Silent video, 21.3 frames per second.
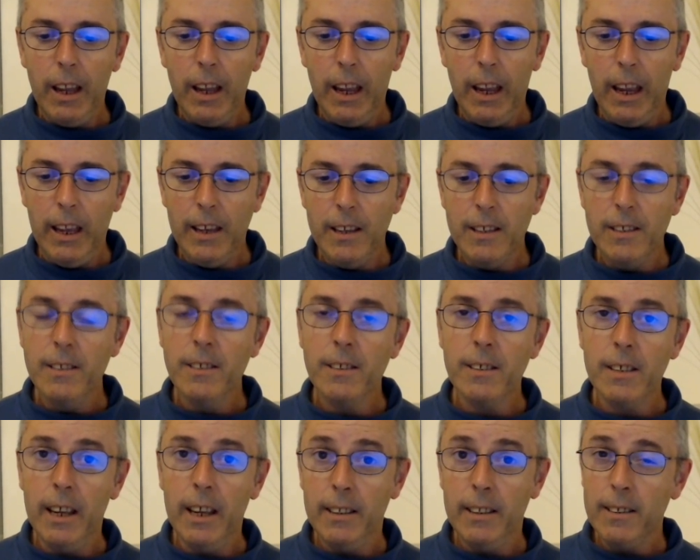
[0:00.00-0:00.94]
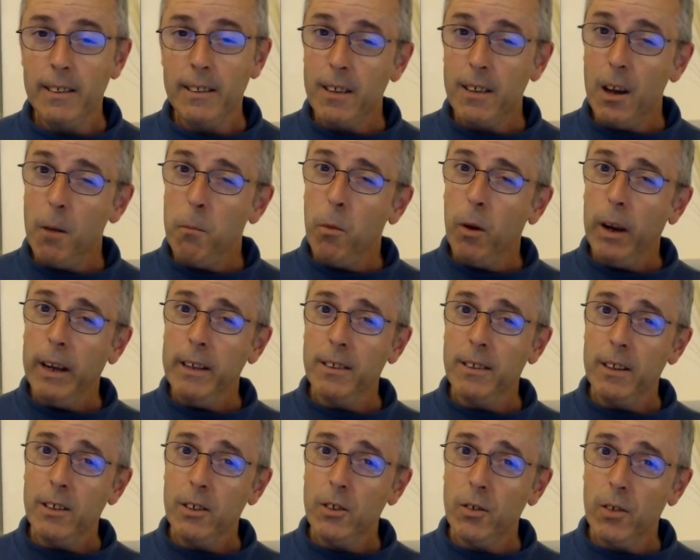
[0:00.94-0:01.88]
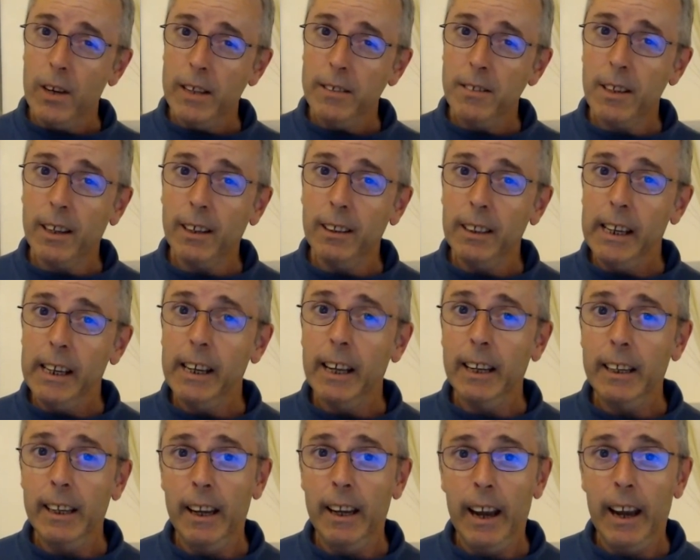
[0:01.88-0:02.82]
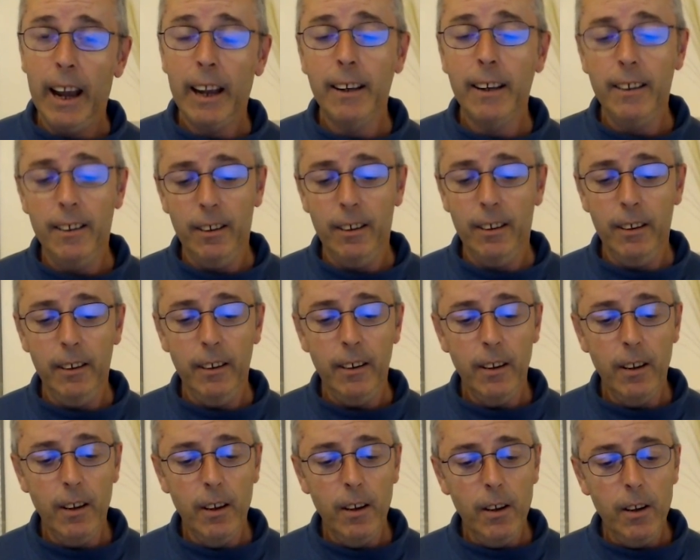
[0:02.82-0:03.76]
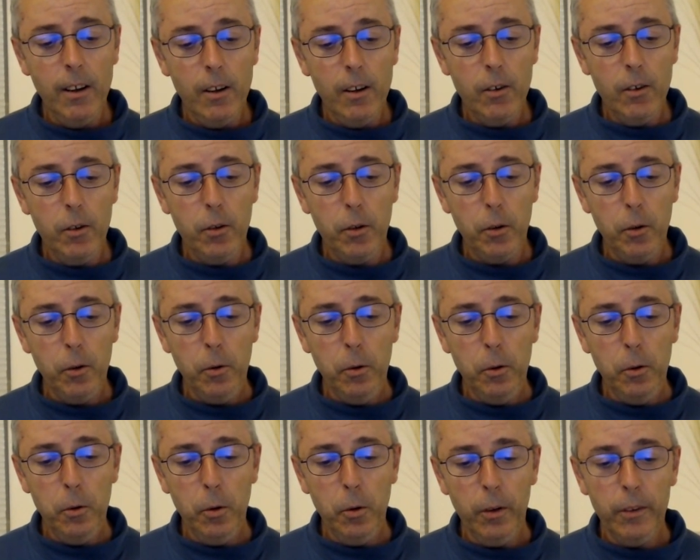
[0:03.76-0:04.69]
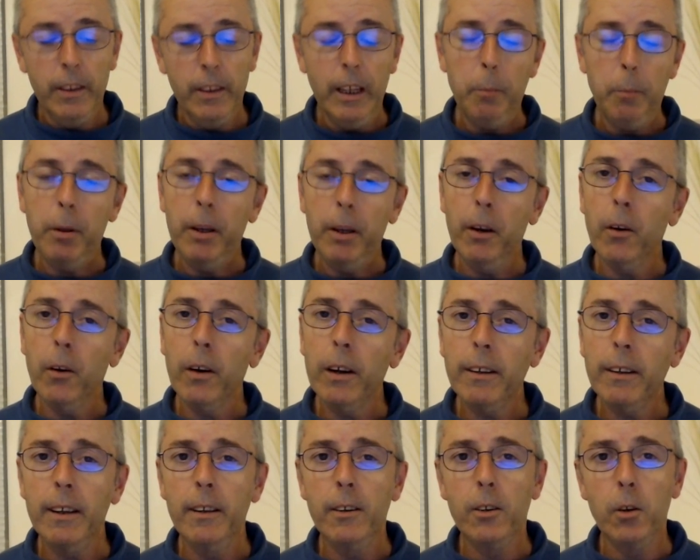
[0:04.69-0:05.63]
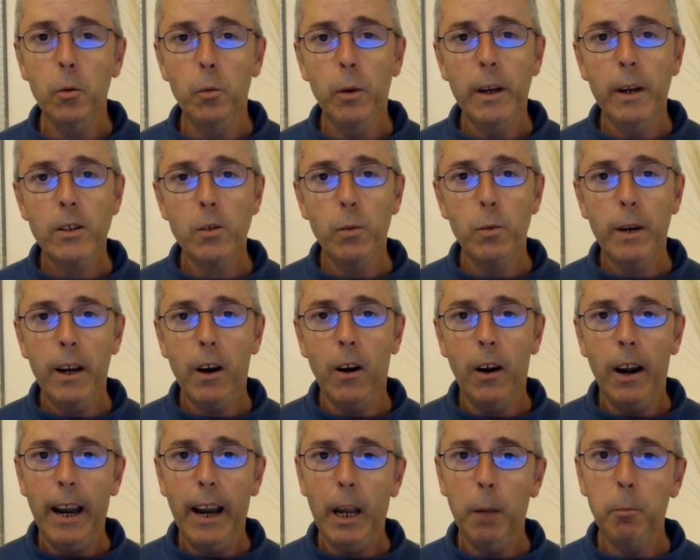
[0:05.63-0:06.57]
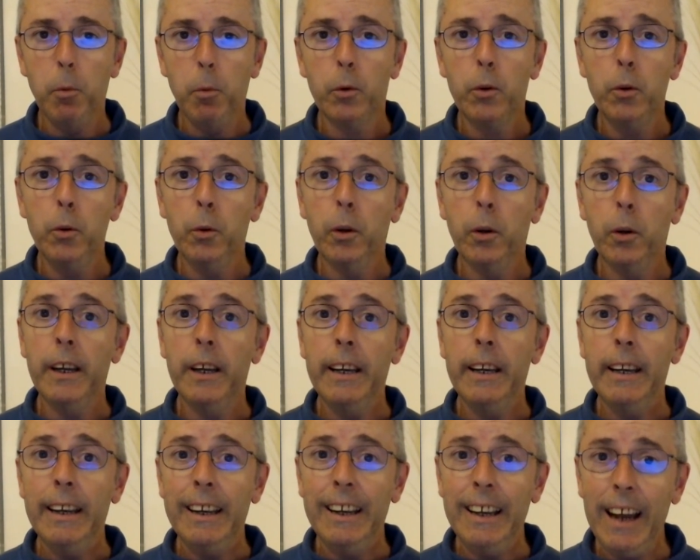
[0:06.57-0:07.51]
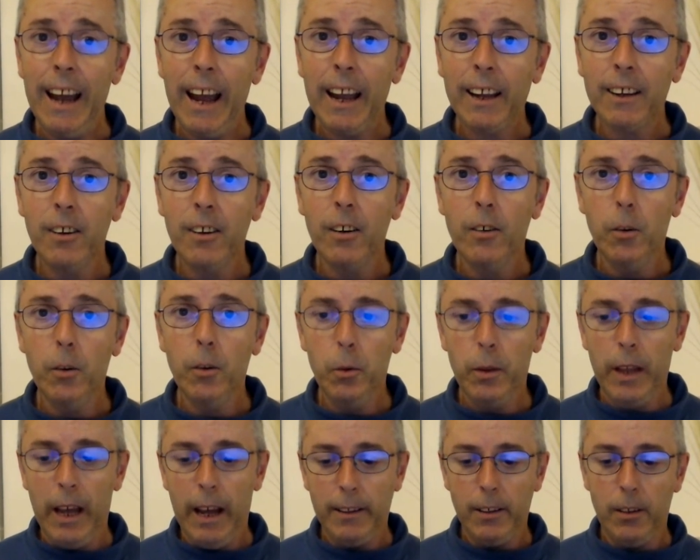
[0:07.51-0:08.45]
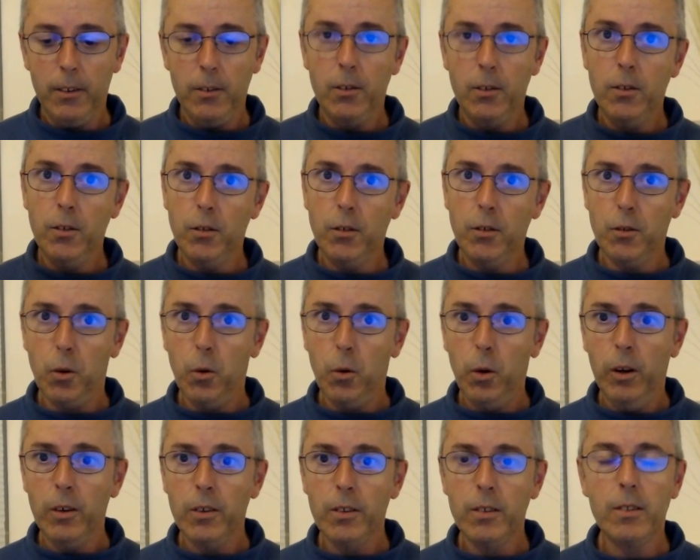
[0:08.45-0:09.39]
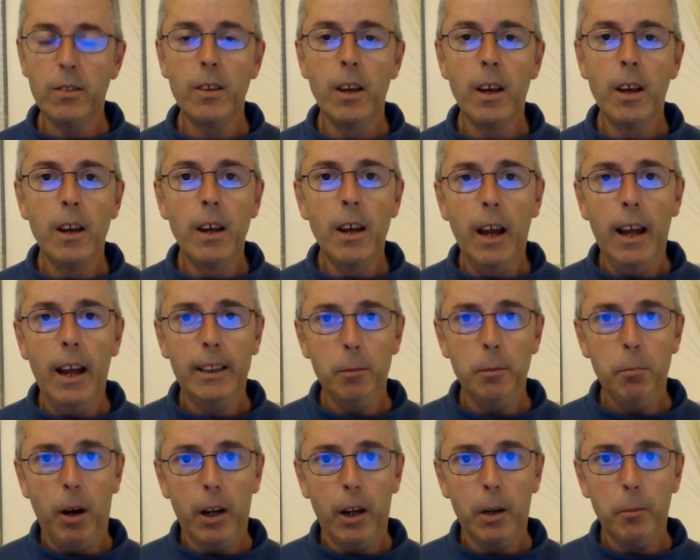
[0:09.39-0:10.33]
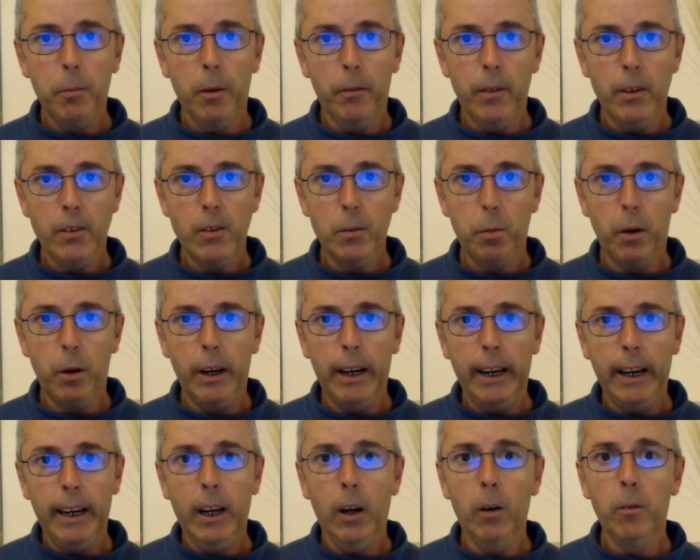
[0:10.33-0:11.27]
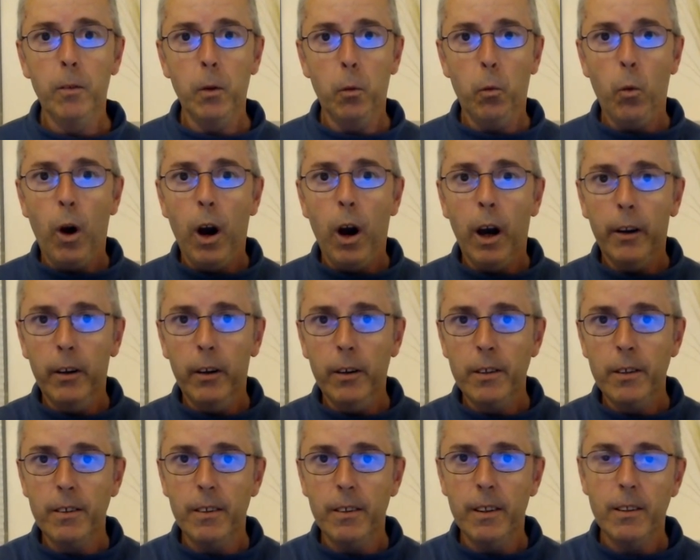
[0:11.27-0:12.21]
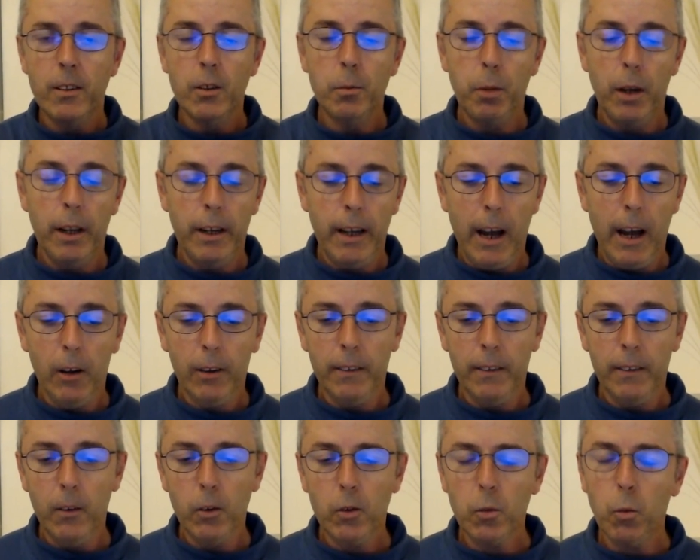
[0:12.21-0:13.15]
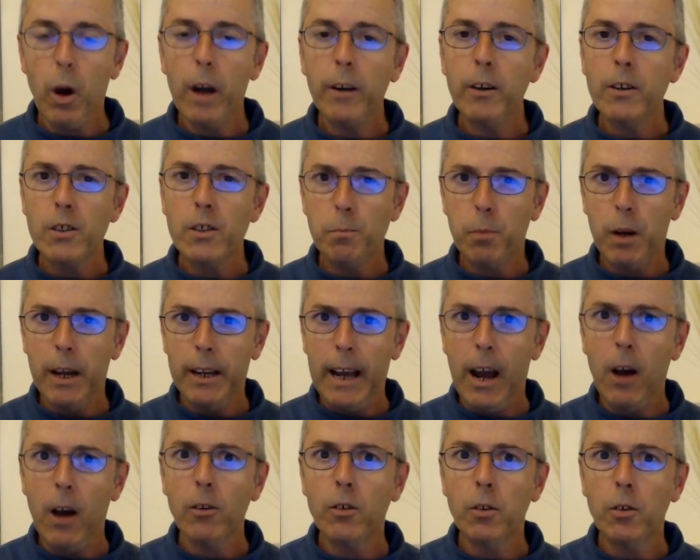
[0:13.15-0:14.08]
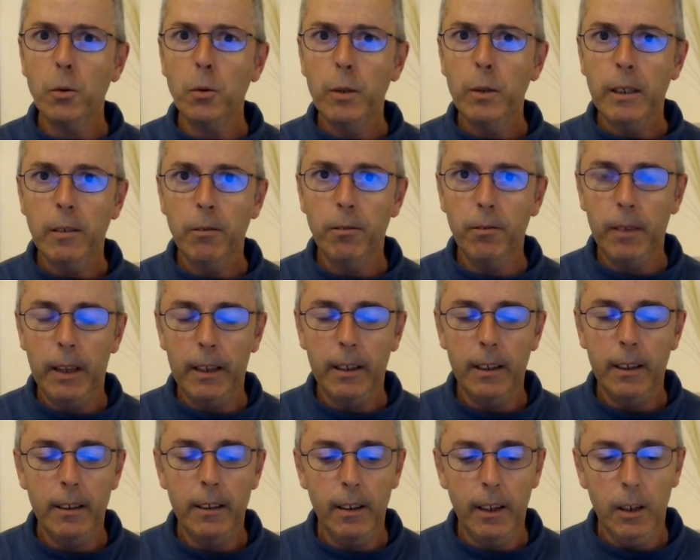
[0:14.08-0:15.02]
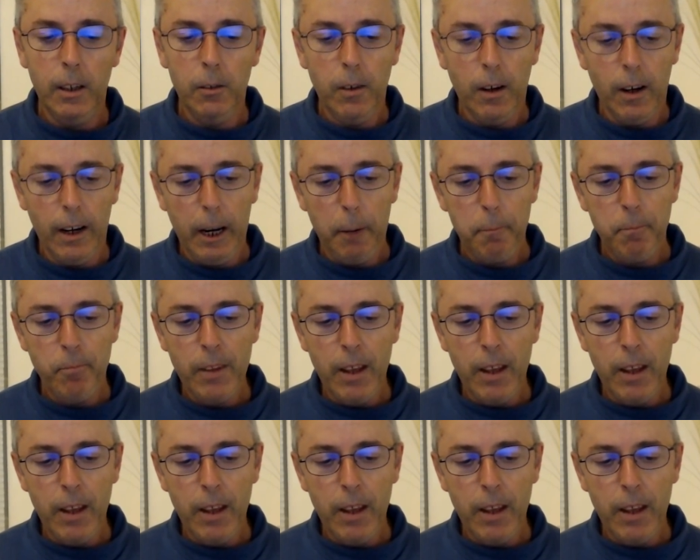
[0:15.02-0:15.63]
is in some ways intrinsically connected to the purity to which we are able to connect to that source at the bottom of the spring of the waters that spread out. And those waters spread out to infinity, right?